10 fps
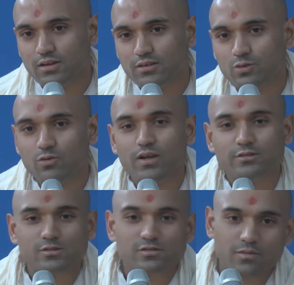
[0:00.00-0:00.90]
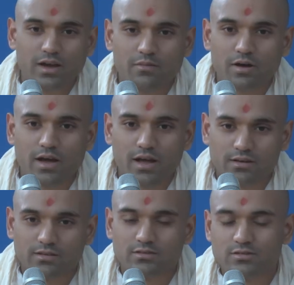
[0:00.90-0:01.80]
So he writes you some
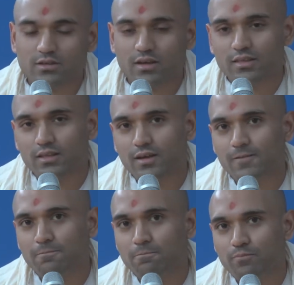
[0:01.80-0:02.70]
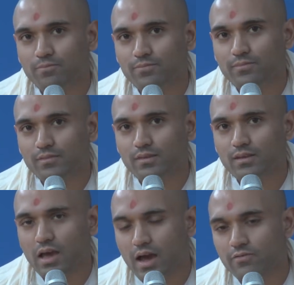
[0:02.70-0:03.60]
antibiotics, and then
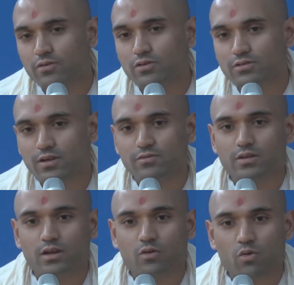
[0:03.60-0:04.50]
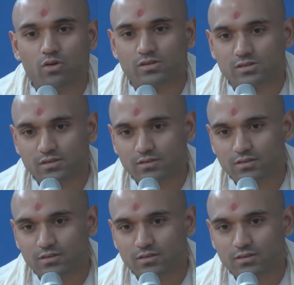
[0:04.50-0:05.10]
after a seven day course,